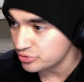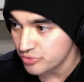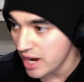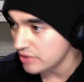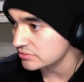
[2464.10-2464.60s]

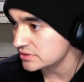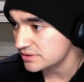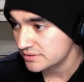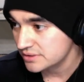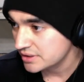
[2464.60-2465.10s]
2
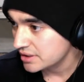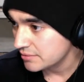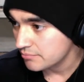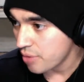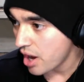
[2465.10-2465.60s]
rounds.
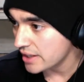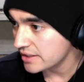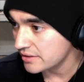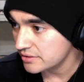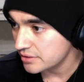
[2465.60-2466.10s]

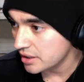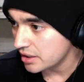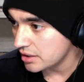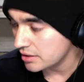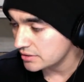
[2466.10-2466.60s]

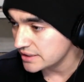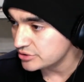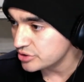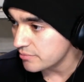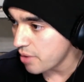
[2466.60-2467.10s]

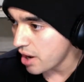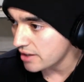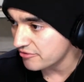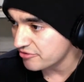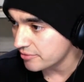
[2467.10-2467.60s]
Knee to the
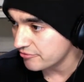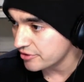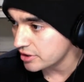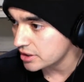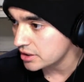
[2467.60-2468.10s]
body from
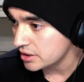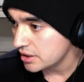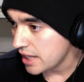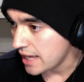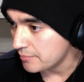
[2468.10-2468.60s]
Virna,
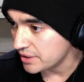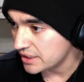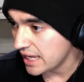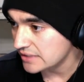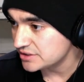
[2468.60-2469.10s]
and
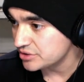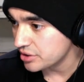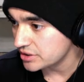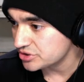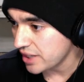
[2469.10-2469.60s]
Mackenzie
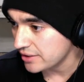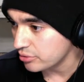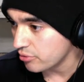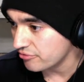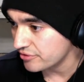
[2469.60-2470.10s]
Dern is trying to
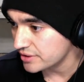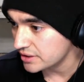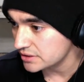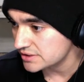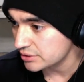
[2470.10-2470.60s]
go for
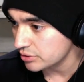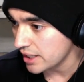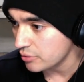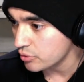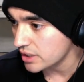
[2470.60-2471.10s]
the single
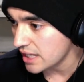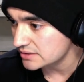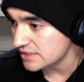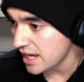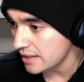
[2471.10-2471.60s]
leg one
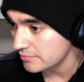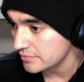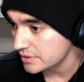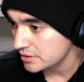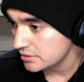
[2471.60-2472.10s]
last time.
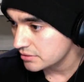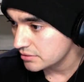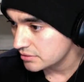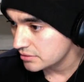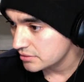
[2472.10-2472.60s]

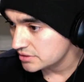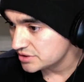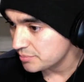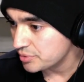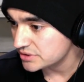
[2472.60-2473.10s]

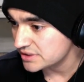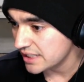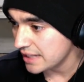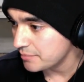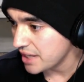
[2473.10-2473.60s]
She puts the
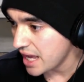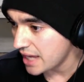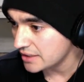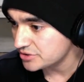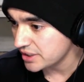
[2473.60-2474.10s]
leg
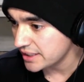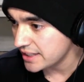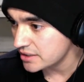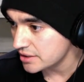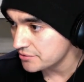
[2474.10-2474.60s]
behind, trying to
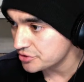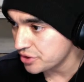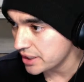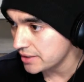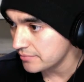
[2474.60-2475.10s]
get another
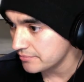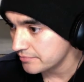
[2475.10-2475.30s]
trip,